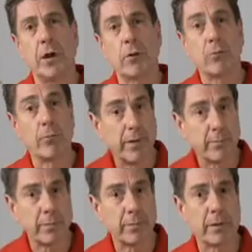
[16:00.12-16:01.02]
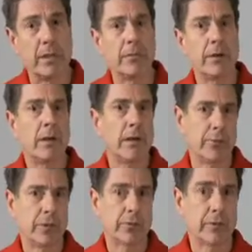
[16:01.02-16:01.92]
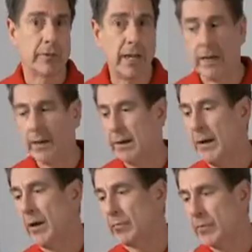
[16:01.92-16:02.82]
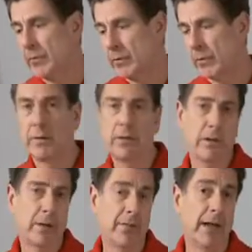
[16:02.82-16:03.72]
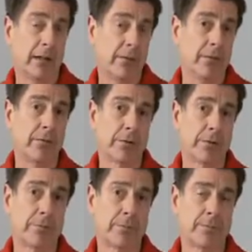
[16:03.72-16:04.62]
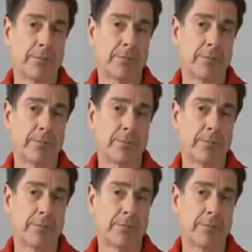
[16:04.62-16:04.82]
you reasonably believe that you're going to sustain as a result of that level of force.